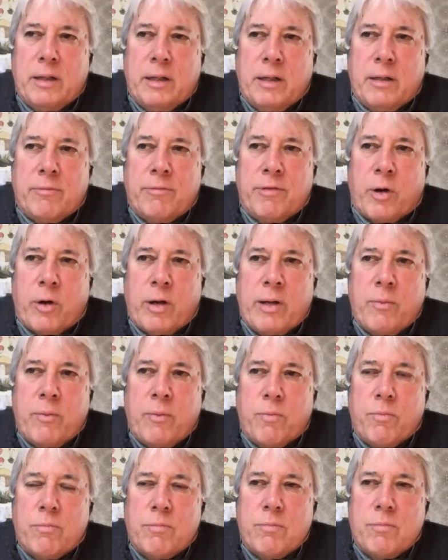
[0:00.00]
a very
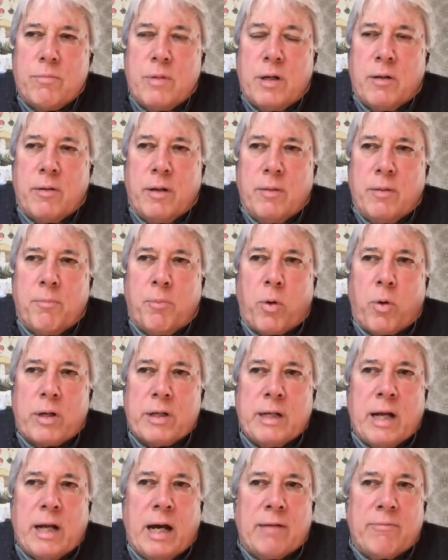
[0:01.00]
uh,
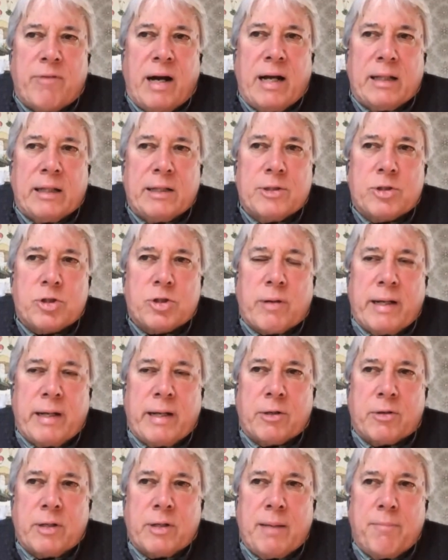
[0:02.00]
important nonviolent
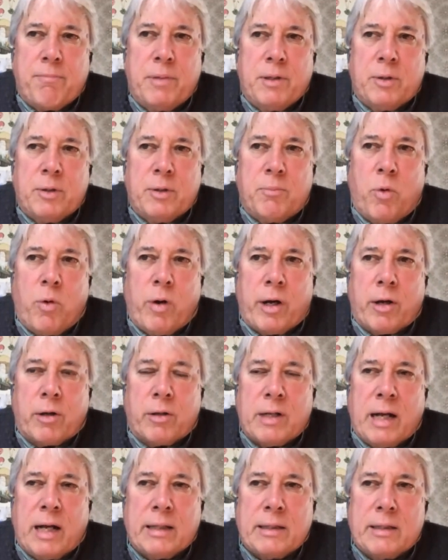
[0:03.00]
trainer named bill moyer
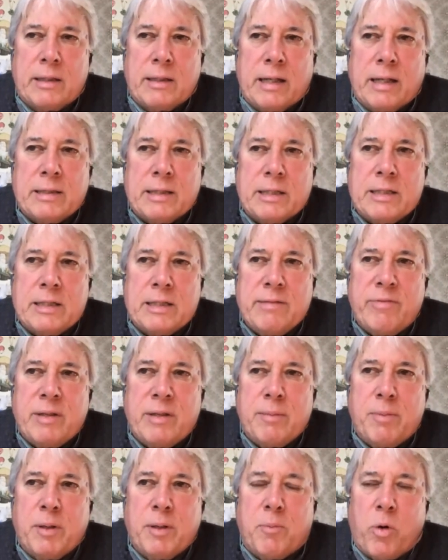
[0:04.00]
not not the
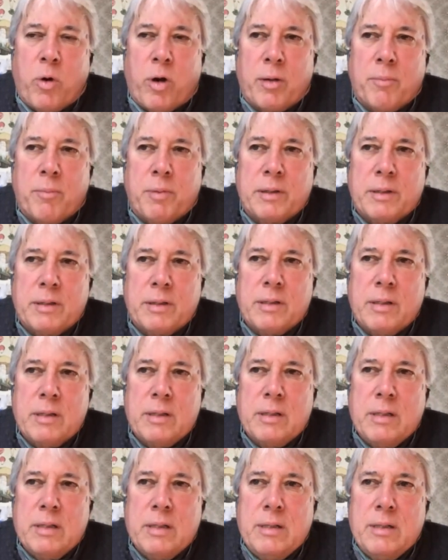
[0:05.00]
tv bill moyer but
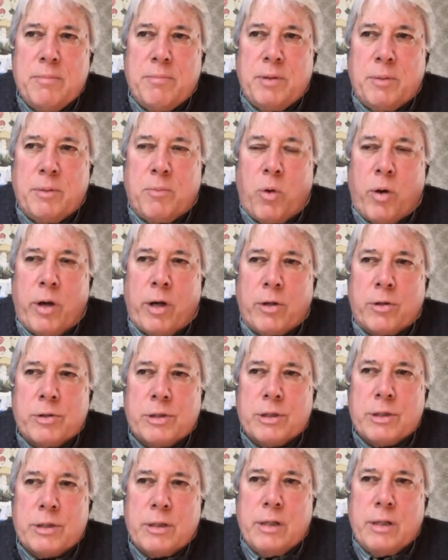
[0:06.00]
bill
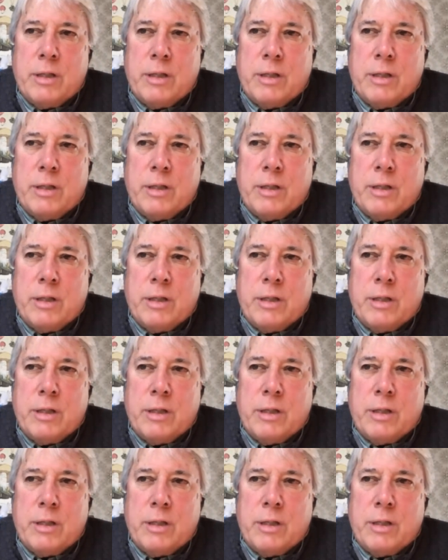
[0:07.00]
moyers